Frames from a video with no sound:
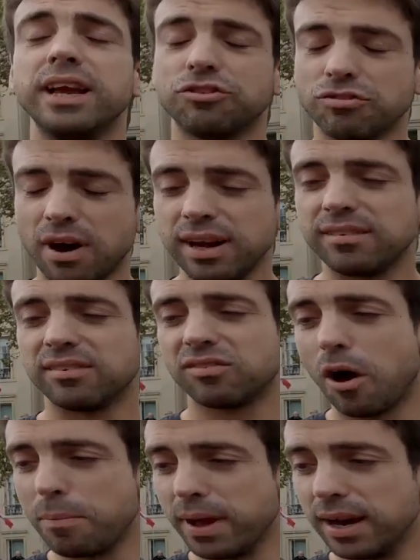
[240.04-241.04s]
they tried to
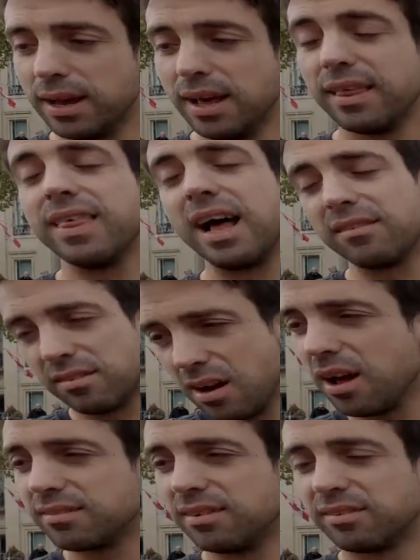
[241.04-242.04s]
stop it. That's
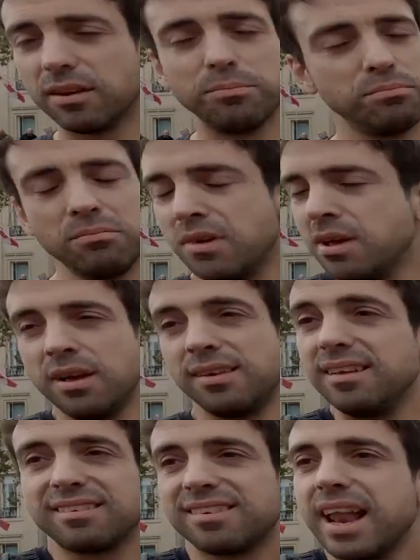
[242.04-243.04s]
Nazism.
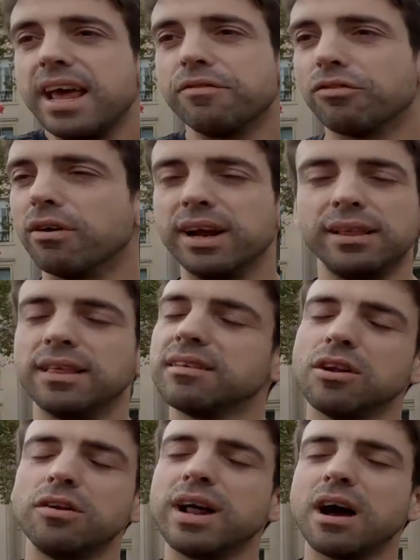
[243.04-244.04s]
It's slavery.
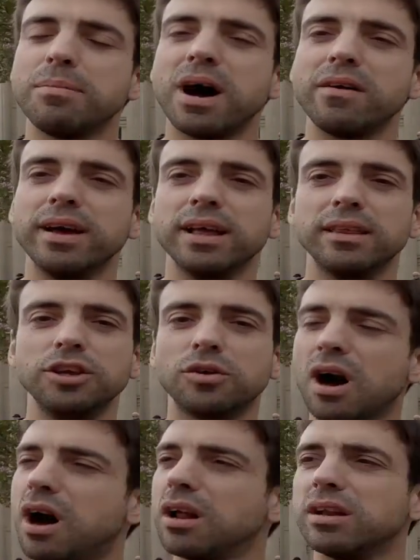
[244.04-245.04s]
There's no doubt about it. You
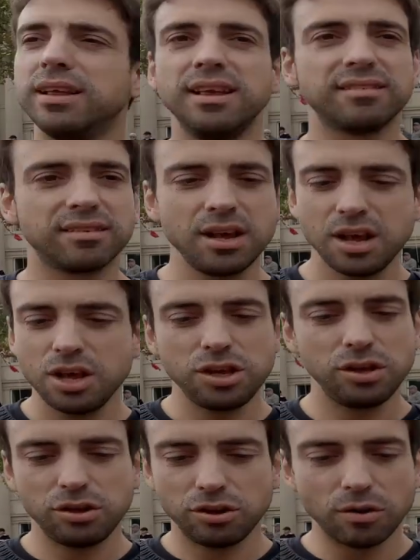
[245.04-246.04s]
can't.
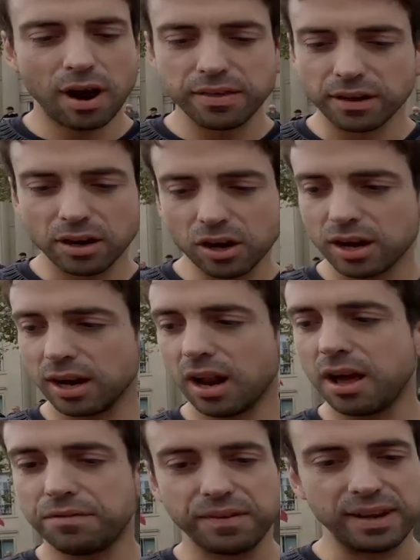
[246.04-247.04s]
You either look at
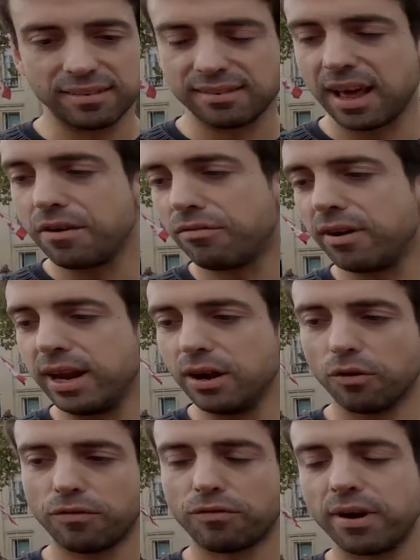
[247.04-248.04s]
life in slavery
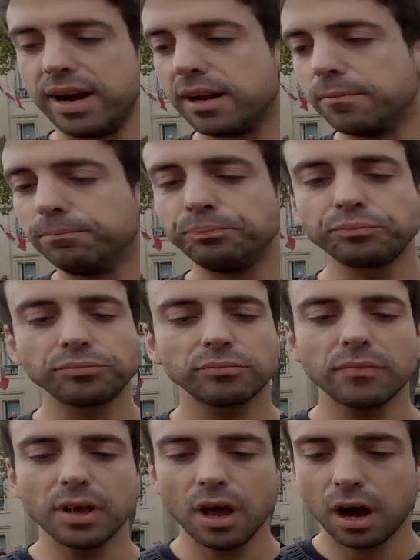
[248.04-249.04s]
or freedom.
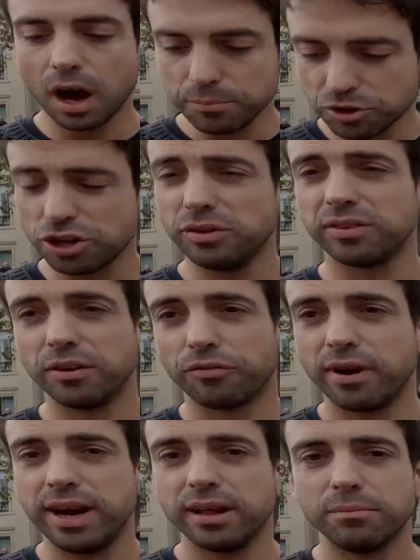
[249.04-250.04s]
I'm choosing
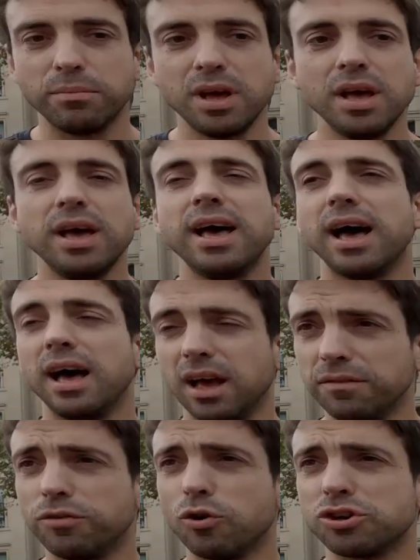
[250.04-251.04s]
freedom.
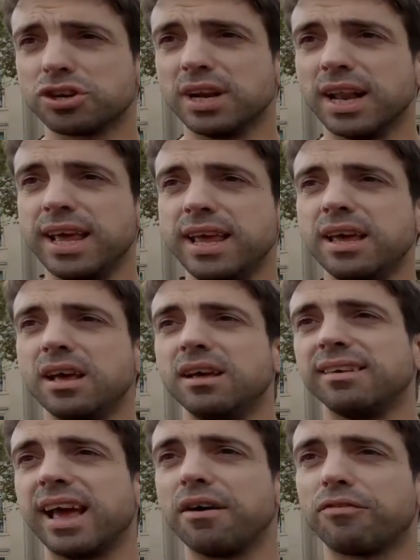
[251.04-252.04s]
Unfortunately,
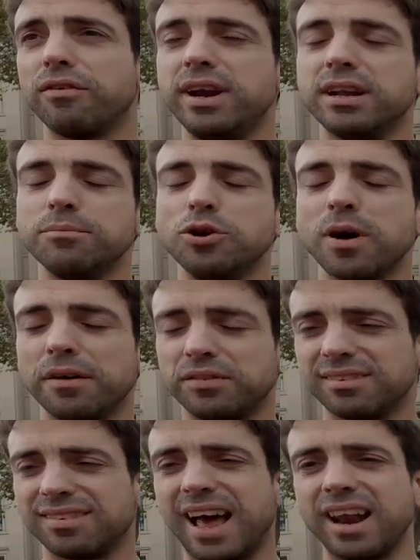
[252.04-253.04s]
to get freedom, you have to
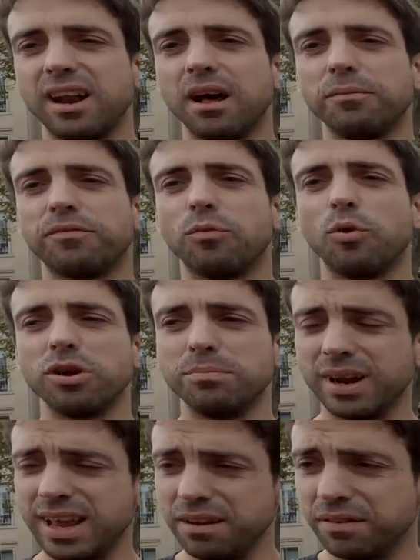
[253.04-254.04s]
stand up for what you
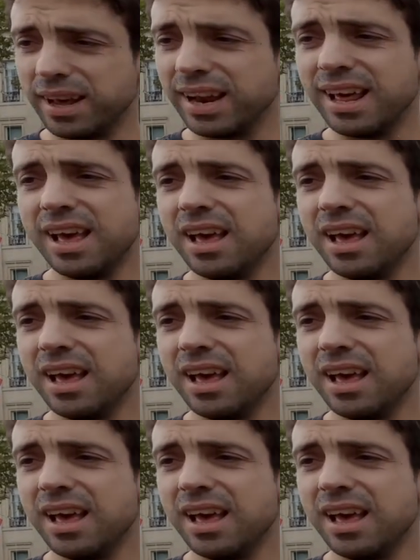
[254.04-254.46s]
believe in